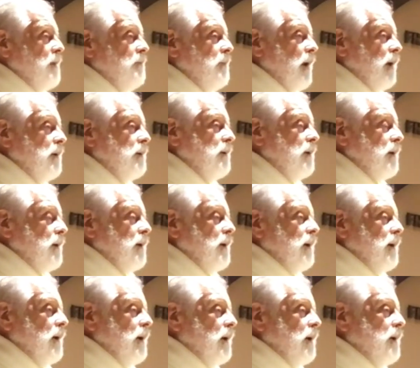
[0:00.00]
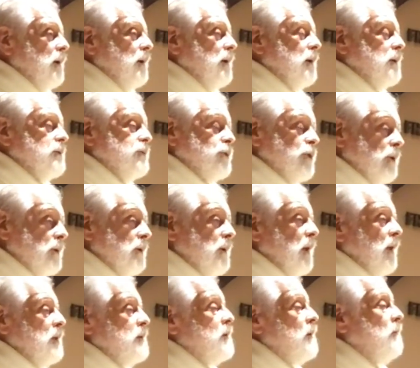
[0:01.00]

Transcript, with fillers: but it certainly is